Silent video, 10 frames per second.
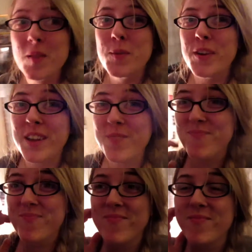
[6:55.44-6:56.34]
in the morning.
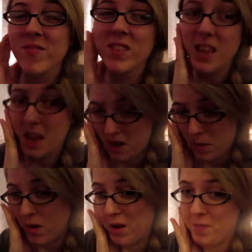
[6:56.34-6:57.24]

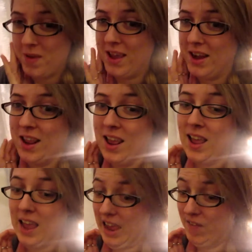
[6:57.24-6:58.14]
And I'm not in bed.
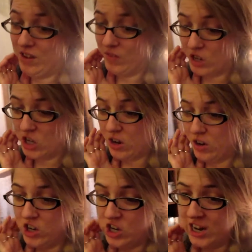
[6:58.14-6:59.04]
Haven't even
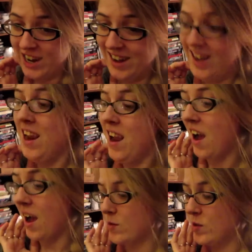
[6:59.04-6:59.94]
showered yet.
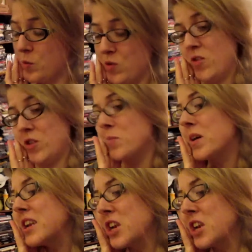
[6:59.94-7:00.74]
I was supposed to do my